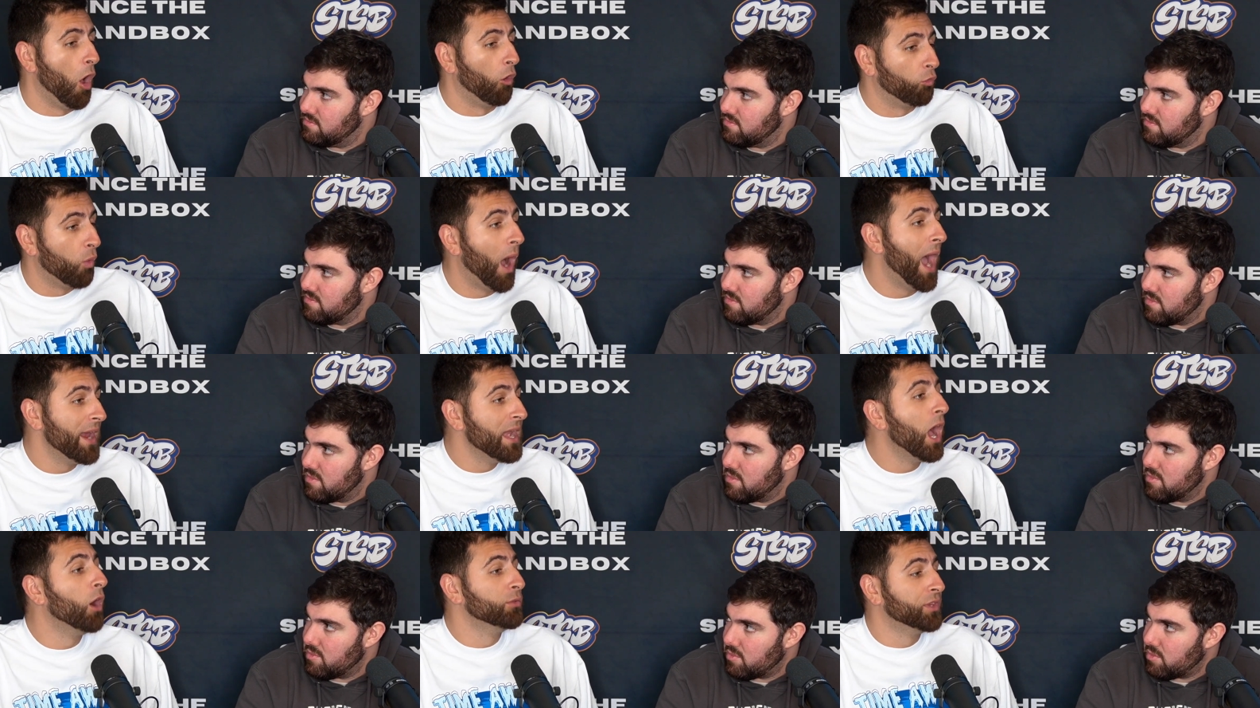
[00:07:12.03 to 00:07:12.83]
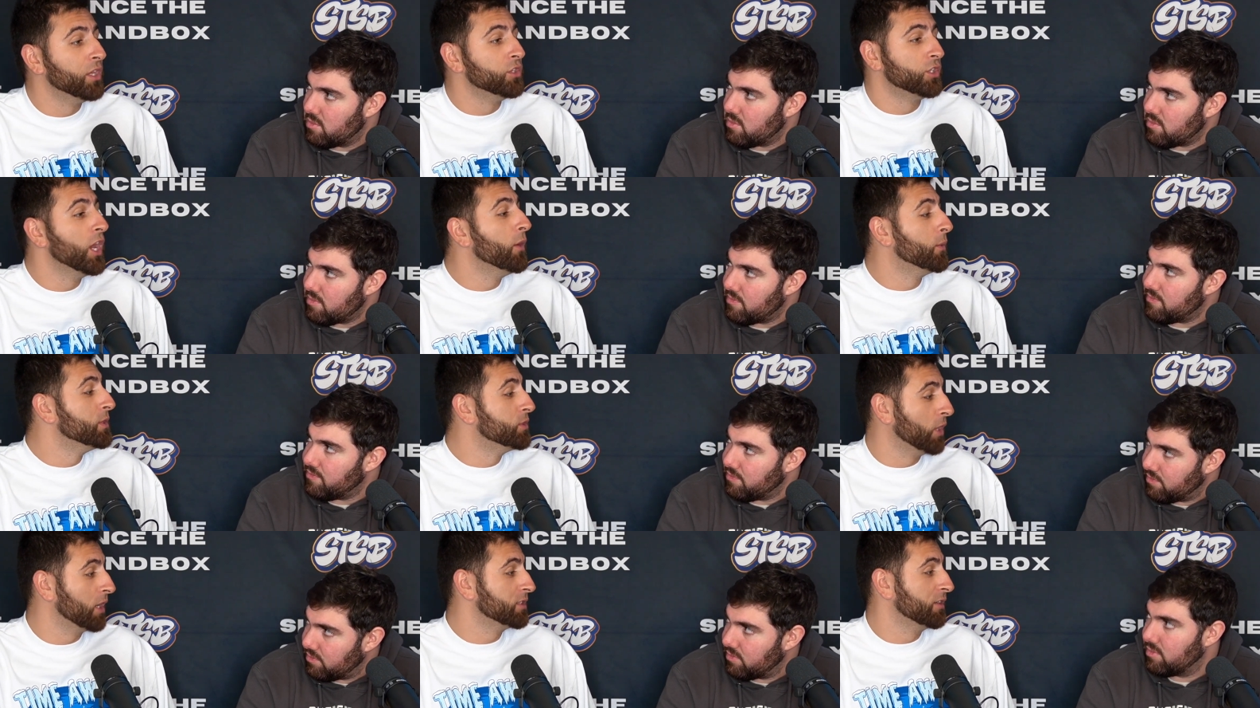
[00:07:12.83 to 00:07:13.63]
Speaker 1: ride out this year
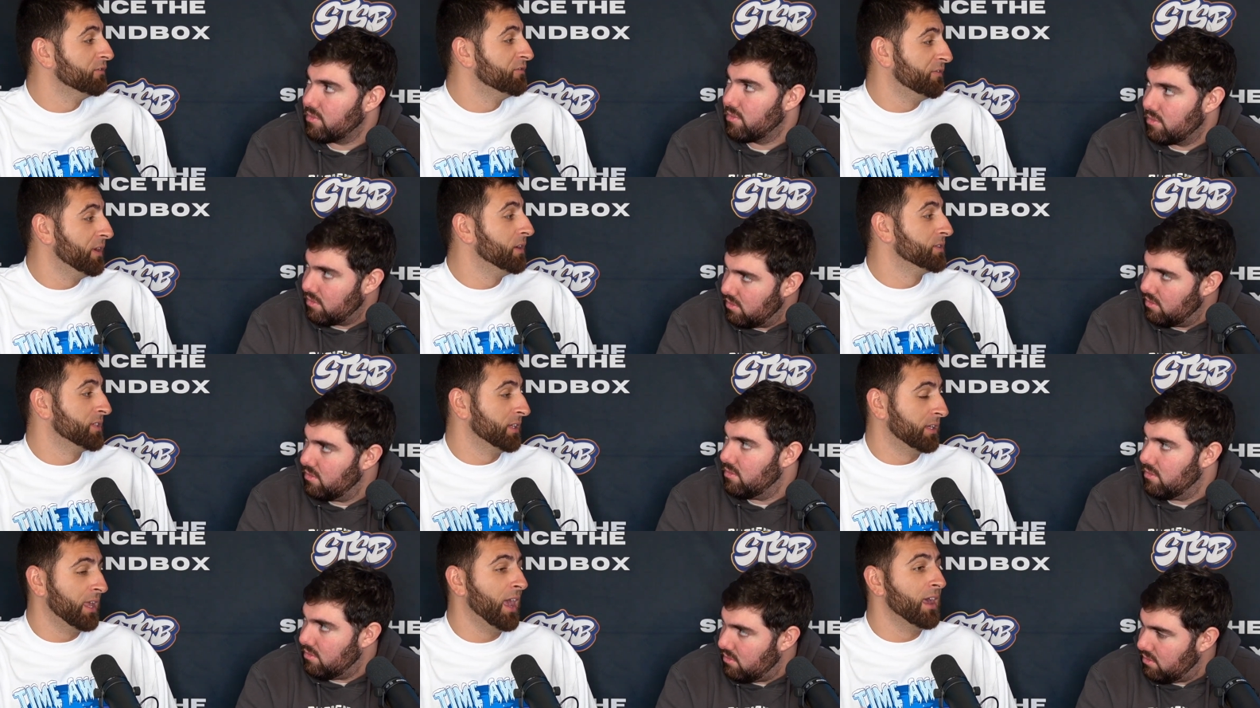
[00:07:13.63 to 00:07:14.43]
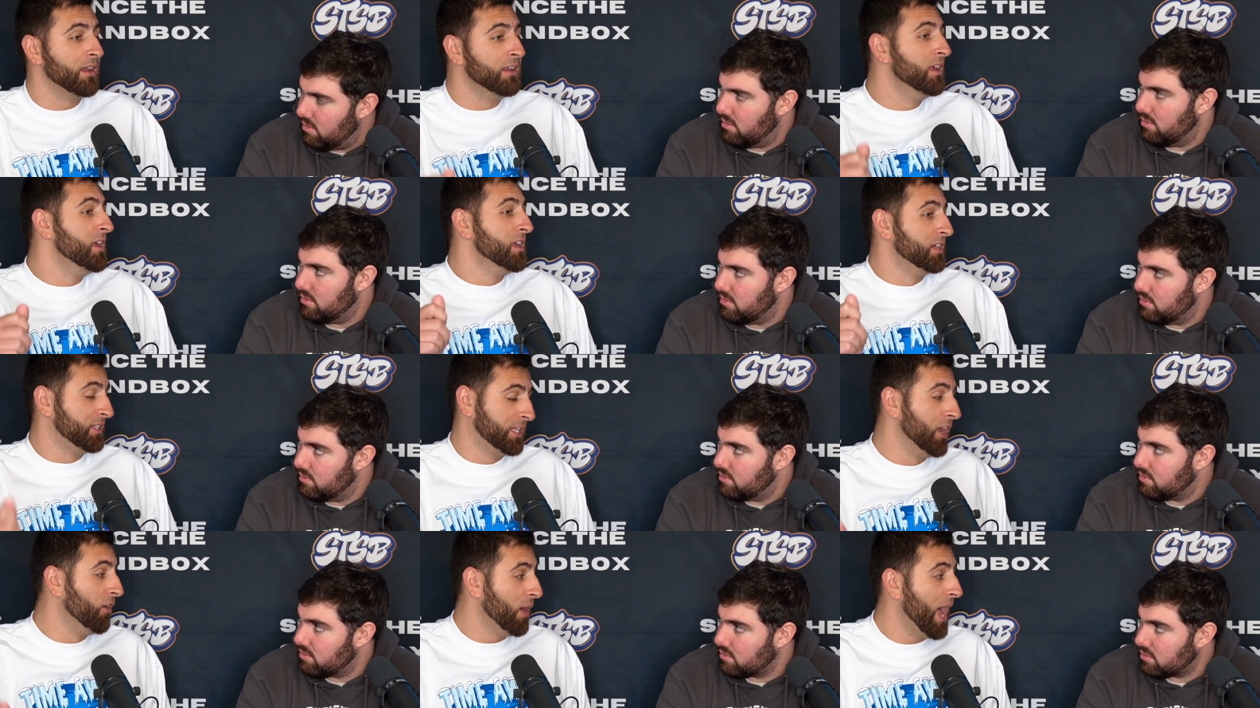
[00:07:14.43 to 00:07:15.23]
with Justin Fields again,
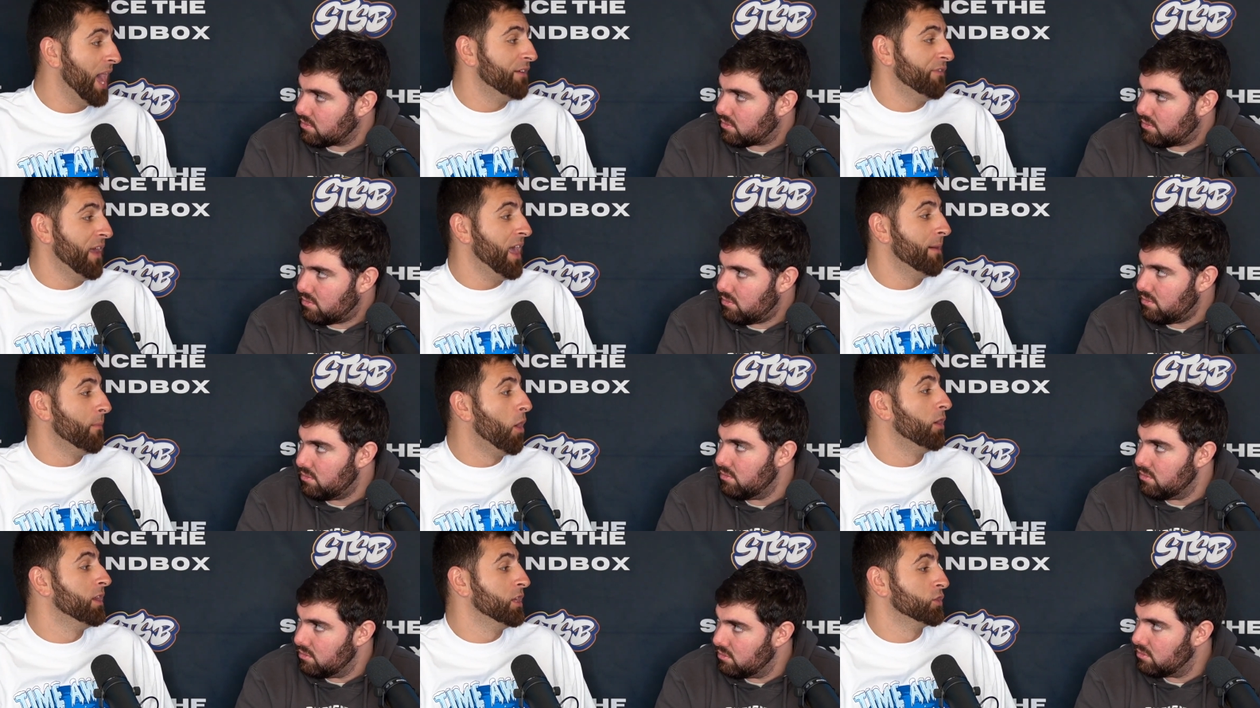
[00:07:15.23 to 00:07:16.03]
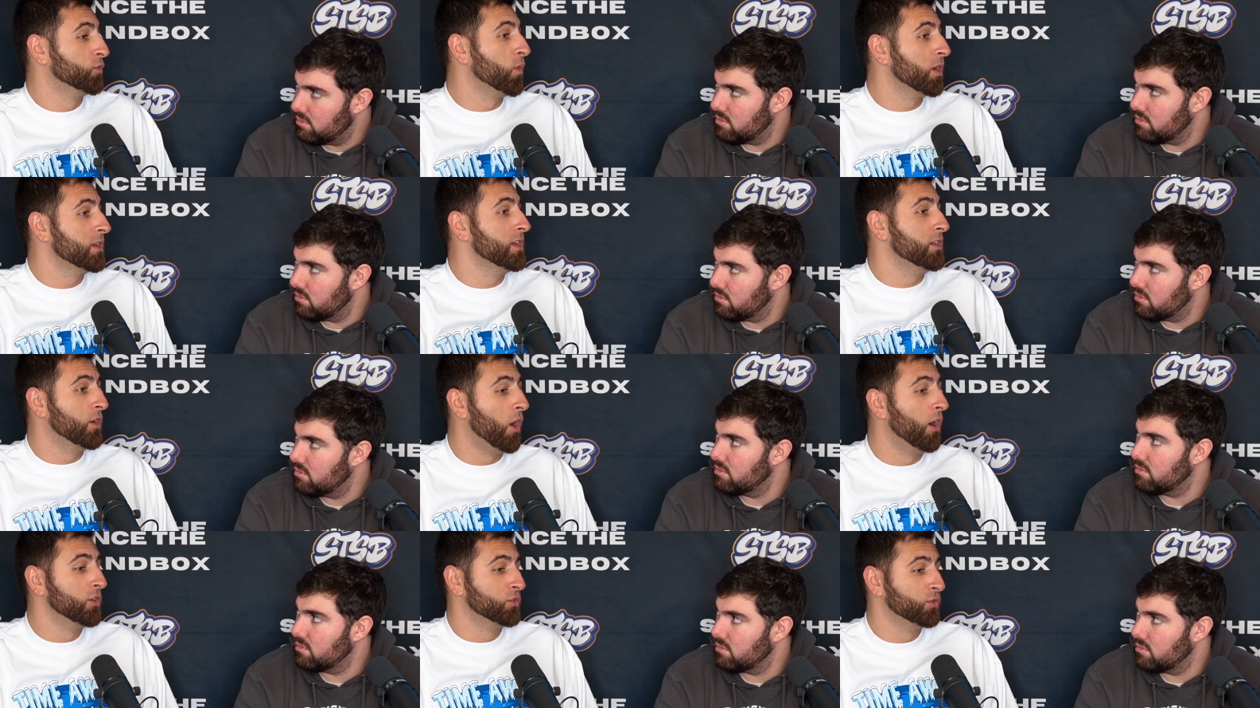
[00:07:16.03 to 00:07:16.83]
still have him on his rookie
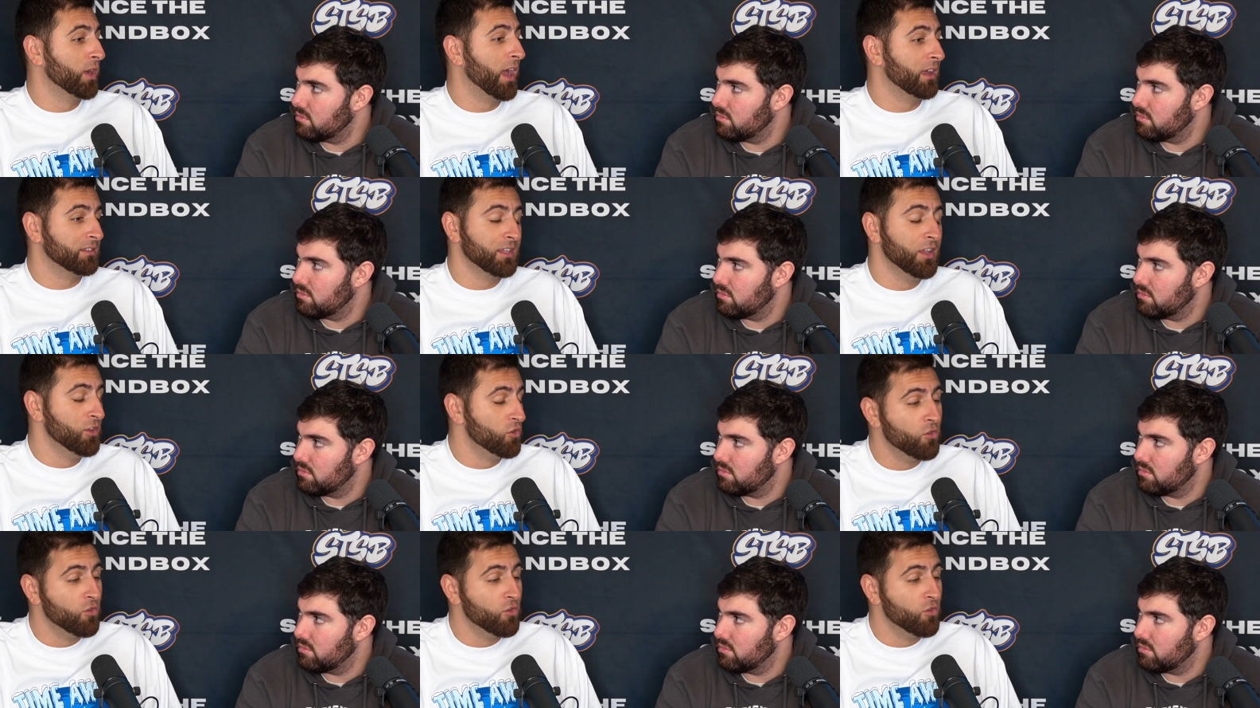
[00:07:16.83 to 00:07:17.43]
contract.